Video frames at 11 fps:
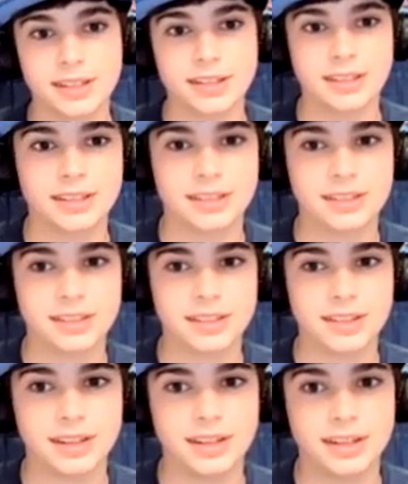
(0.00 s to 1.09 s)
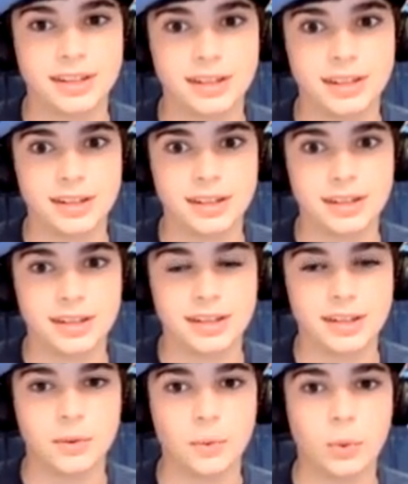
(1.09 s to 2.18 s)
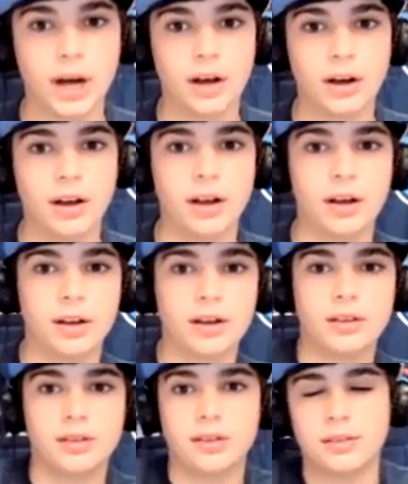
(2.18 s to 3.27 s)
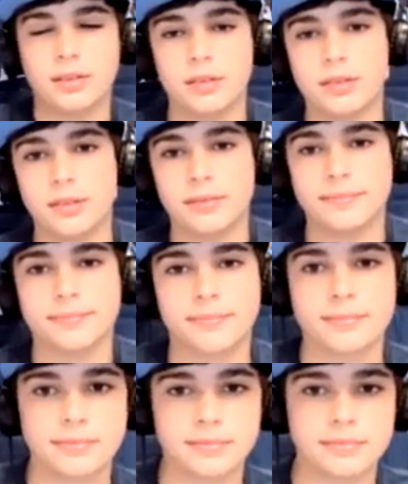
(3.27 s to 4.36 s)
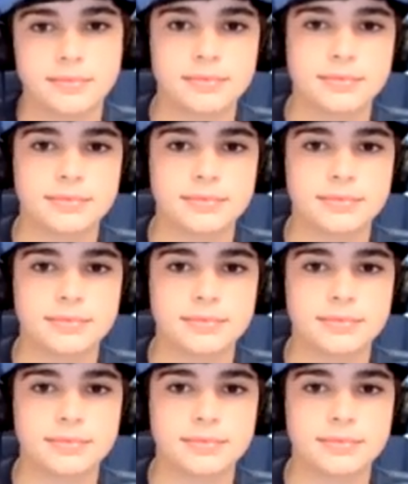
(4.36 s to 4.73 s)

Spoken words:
[no speech]